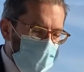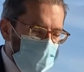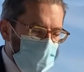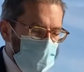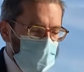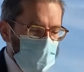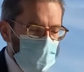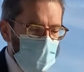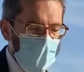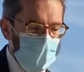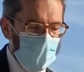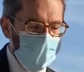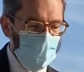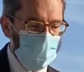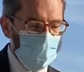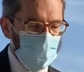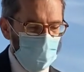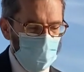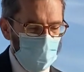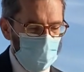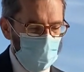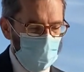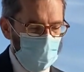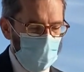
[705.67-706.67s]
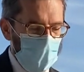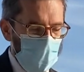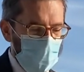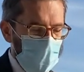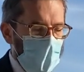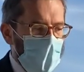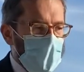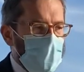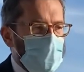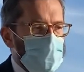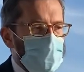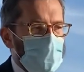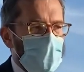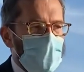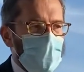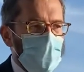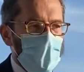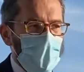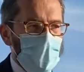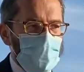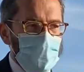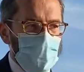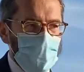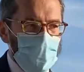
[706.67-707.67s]
share about his
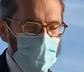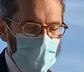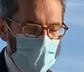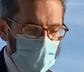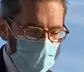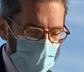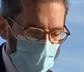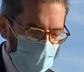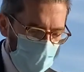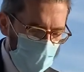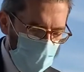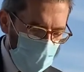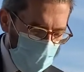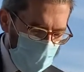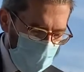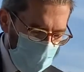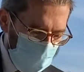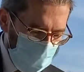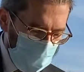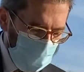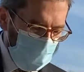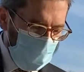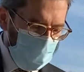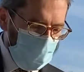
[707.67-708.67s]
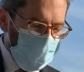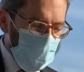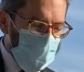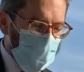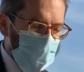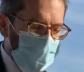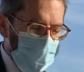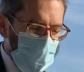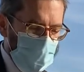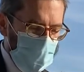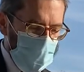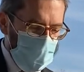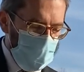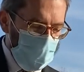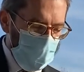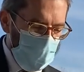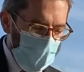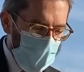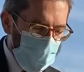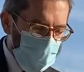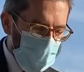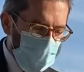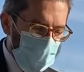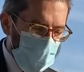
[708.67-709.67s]
workplace that was a little bit different,
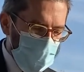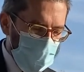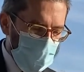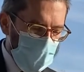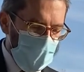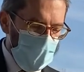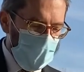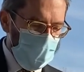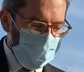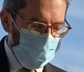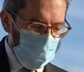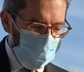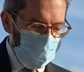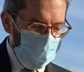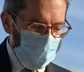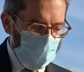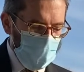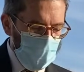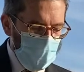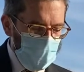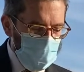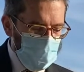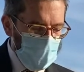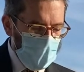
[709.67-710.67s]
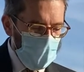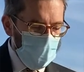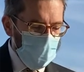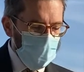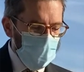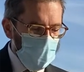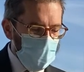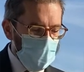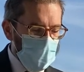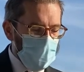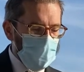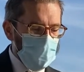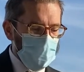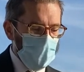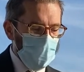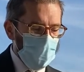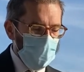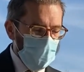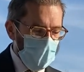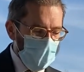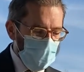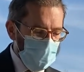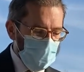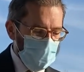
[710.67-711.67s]
perhaps you could say, is that it really
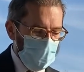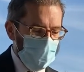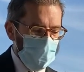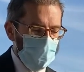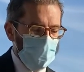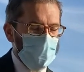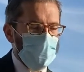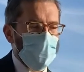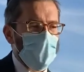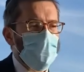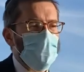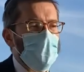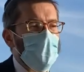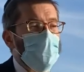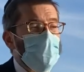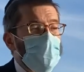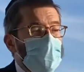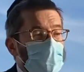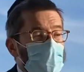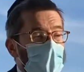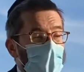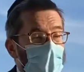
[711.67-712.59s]
bugged him when people didn't